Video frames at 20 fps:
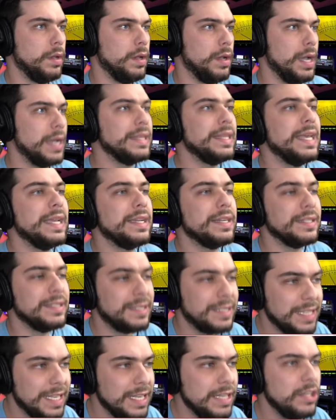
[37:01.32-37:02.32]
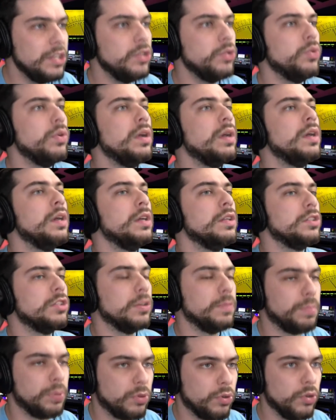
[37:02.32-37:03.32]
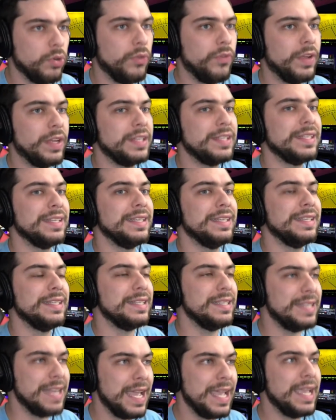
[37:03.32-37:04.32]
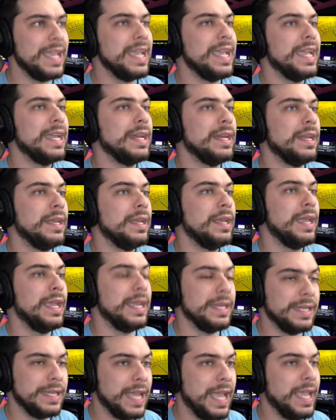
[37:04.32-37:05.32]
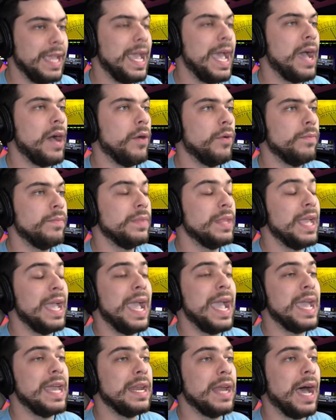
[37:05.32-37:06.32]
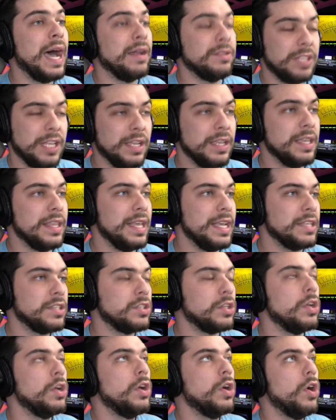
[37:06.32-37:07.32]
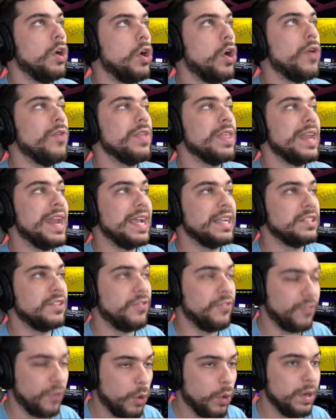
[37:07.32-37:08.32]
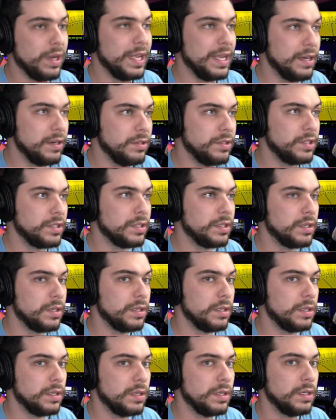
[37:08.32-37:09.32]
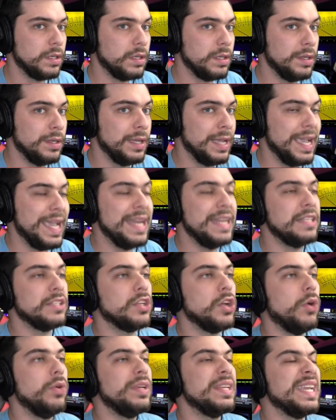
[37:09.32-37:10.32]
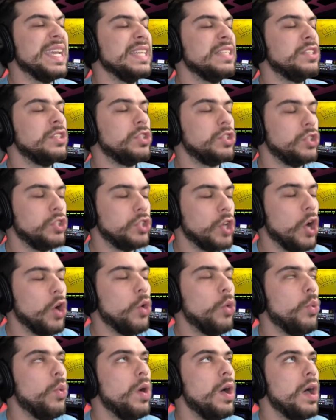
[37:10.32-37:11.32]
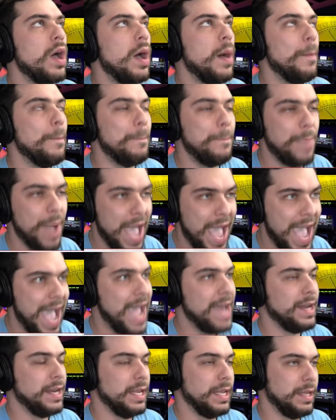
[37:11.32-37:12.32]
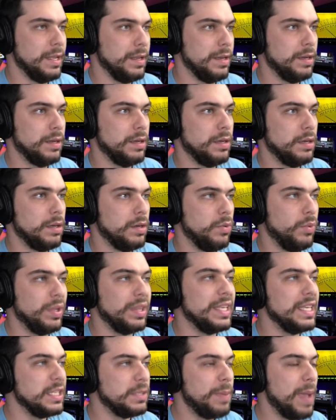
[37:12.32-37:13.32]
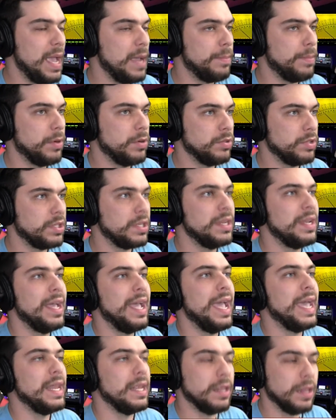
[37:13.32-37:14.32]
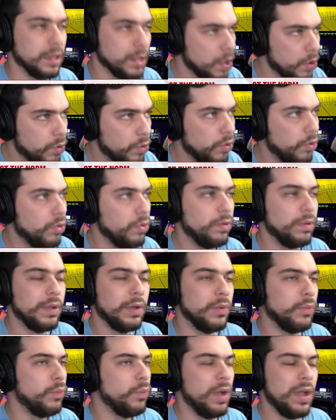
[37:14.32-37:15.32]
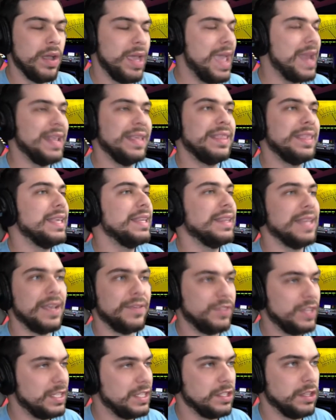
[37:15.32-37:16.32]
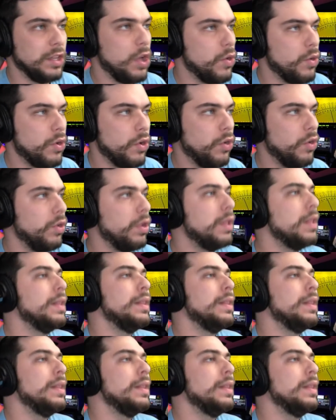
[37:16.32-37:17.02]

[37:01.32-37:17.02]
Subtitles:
And they continue to prove it day in and day out. And I'll tell you this, over the next 4 years, it is going to get so bad with these papers and local, anything left that's local,